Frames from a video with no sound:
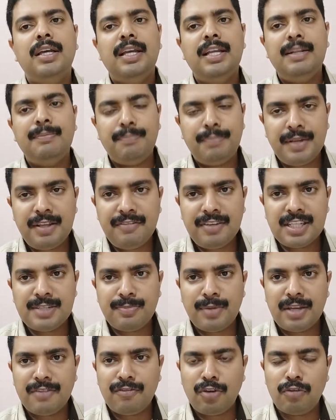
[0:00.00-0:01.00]
in previous
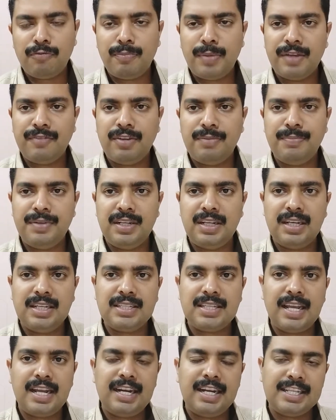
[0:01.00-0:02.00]
of my
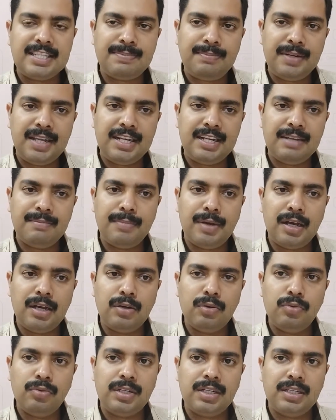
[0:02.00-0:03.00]
webinars, I had explained
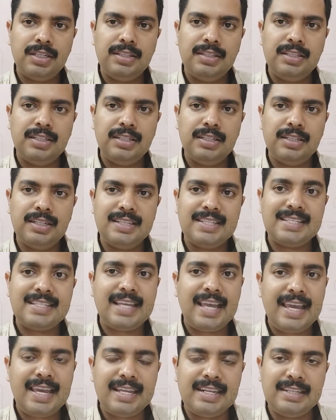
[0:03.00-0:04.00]
about the
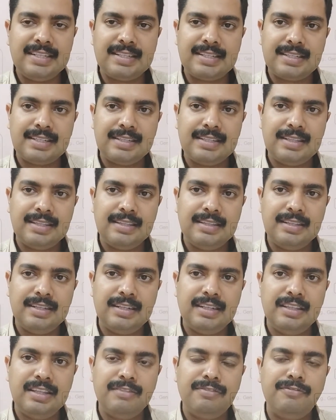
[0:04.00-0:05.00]
scales,
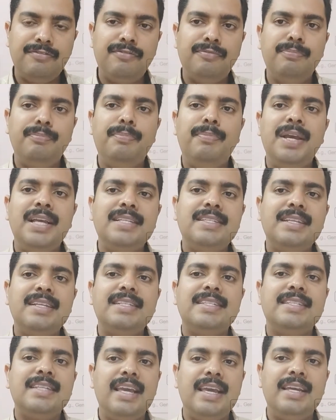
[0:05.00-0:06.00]
the basic
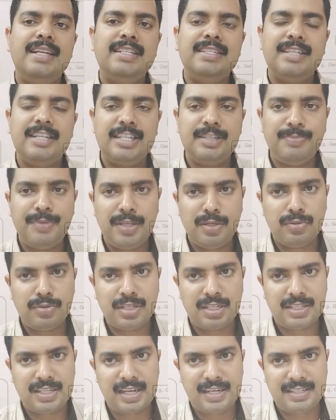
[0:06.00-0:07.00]
scales that is be
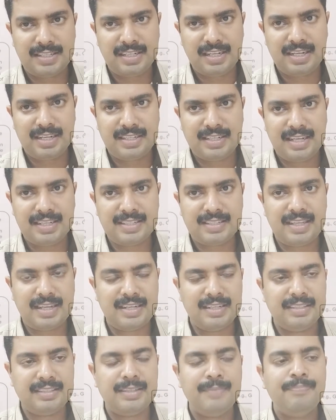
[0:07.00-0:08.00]
used in statistical tests,
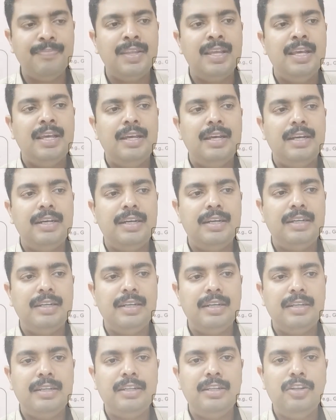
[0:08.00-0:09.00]
that is
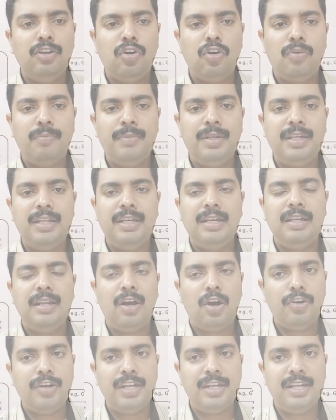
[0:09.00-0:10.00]
nominal,
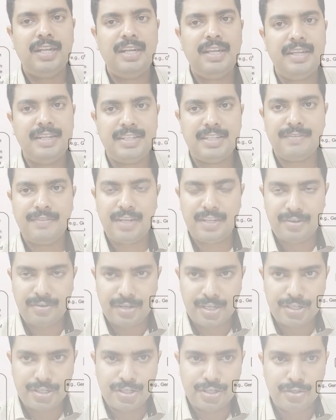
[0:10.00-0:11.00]
ordinal, interval, and
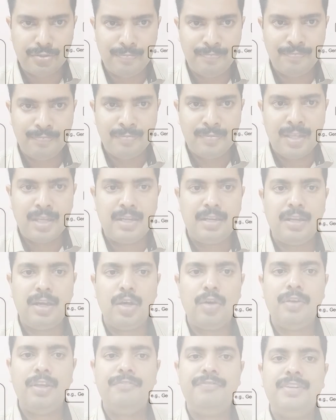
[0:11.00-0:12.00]
ratio.
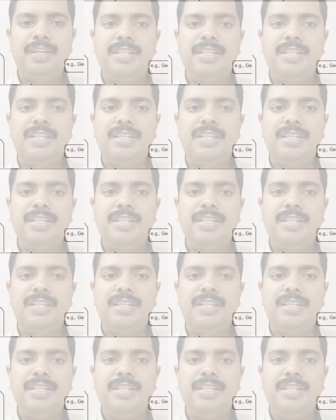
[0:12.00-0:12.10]
Now, if